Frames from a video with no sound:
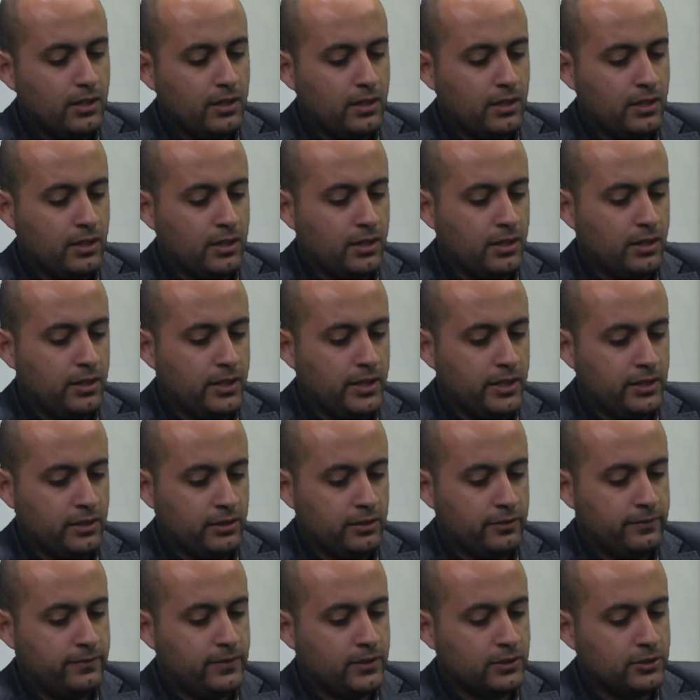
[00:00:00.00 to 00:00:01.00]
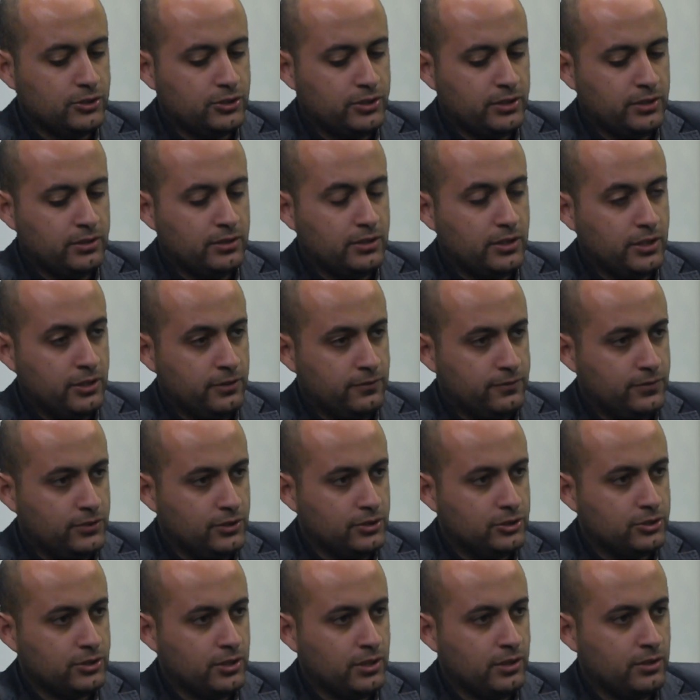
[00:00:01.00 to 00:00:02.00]
Uh, another function in
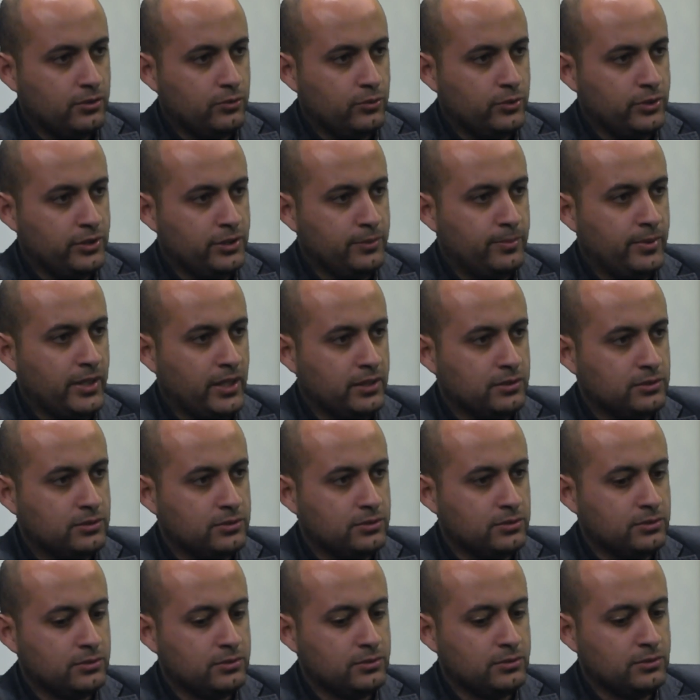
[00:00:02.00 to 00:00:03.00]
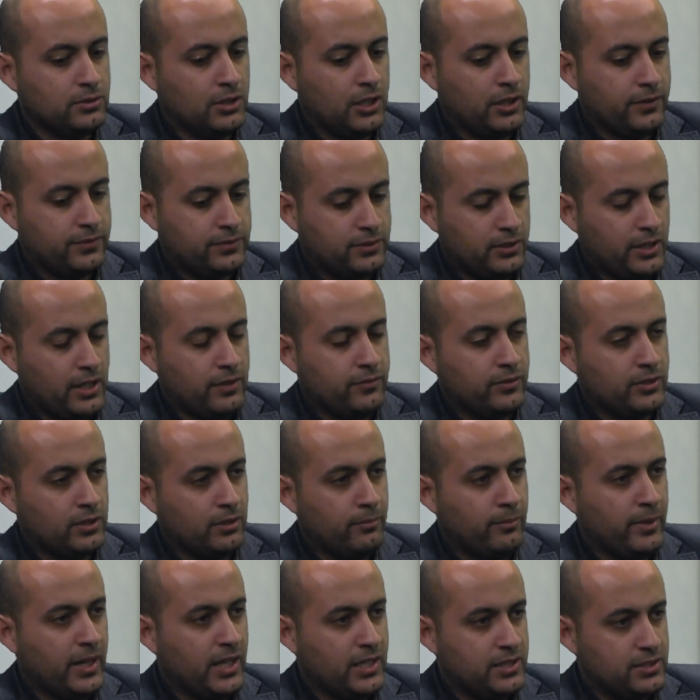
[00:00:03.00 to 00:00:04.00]
future we plan to, after having
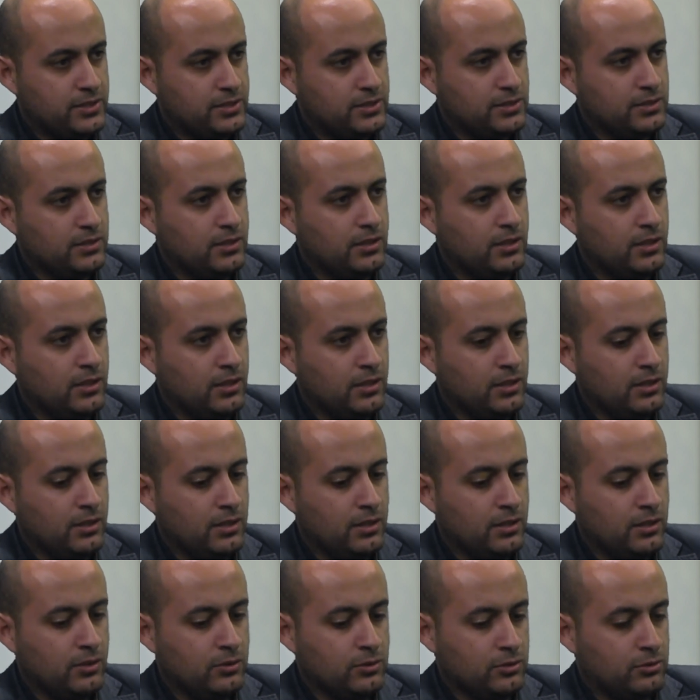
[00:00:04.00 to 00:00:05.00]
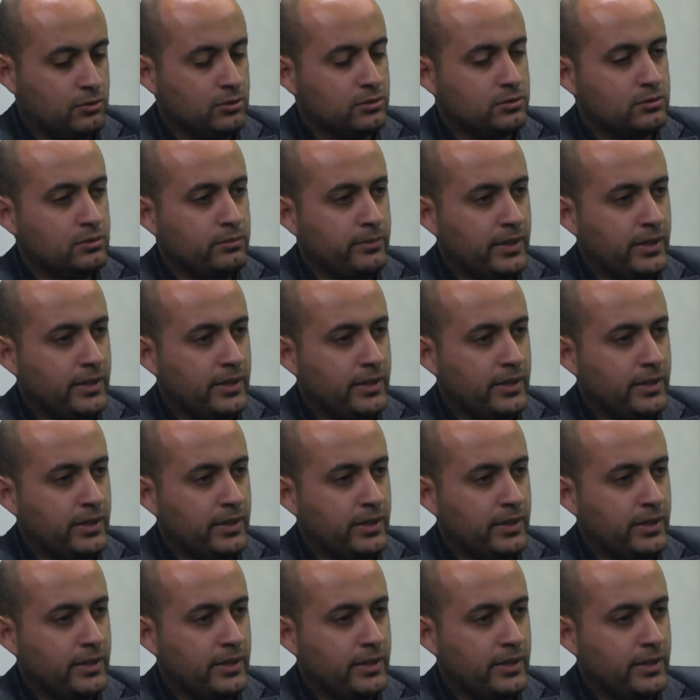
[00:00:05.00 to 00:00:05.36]
a mass uh, or a critical